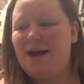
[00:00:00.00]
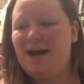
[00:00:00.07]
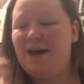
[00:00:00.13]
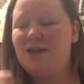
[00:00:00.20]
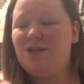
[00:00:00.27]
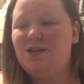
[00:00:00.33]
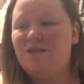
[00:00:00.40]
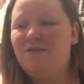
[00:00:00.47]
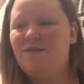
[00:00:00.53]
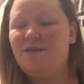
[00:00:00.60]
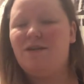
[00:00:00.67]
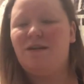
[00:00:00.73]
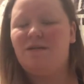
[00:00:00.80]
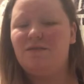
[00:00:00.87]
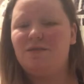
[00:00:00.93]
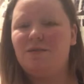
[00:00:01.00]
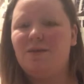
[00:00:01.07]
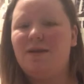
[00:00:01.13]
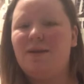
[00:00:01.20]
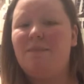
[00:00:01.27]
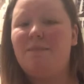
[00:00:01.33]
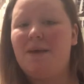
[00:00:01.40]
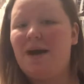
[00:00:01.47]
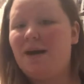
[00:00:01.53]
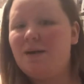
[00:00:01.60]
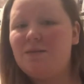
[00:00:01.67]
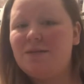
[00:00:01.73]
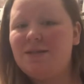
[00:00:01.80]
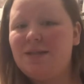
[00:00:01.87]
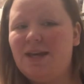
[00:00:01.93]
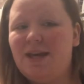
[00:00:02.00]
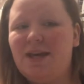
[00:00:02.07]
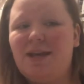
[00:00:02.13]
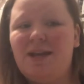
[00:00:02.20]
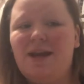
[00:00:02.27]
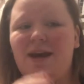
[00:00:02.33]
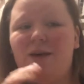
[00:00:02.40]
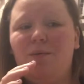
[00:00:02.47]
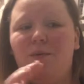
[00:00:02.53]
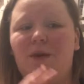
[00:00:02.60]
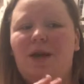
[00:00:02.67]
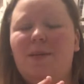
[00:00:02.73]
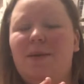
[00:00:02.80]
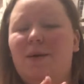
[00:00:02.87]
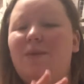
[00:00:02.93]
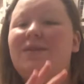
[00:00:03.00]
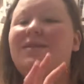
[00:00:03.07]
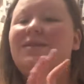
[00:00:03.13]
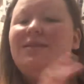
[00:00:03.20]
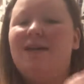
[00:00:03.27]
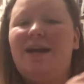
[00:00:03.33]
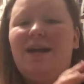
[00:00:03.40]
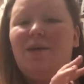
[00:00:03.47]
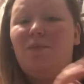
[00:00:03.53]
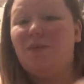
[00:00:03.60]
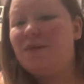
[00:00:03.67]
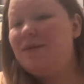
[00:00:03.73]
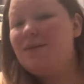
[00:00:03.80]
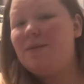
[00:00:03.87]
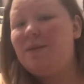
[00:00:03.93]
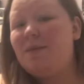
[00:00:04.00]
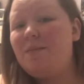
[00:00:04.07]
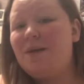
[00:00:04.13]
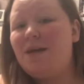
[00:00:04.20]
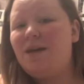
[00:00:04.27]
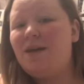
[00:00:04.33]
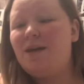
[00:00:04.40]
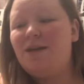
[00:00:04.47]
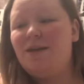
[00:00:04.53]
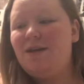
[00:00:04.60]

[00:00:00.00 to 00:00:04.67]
I should feel comfortable in my own skin and not worry about what society wants me to be.